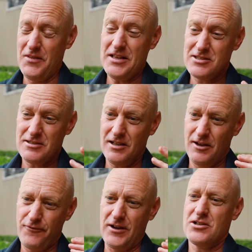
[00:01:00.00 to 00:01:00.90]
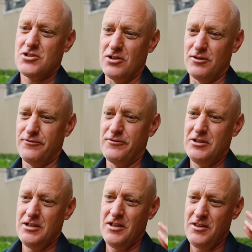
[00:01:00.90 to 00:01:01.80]
And that's a function of
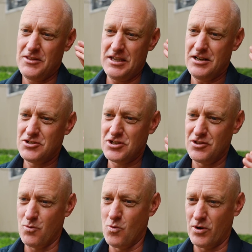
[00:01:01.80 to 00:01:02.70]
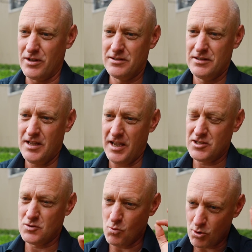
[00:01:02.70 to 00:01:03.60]
the energy in the water.
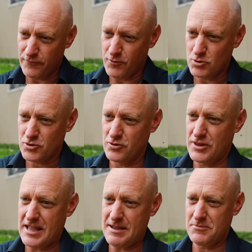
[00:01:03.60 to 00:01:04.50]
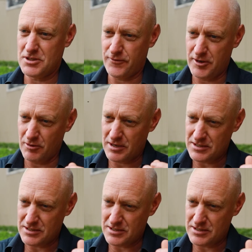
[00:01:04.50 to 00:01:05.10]
As the water falls through the atmosphere, it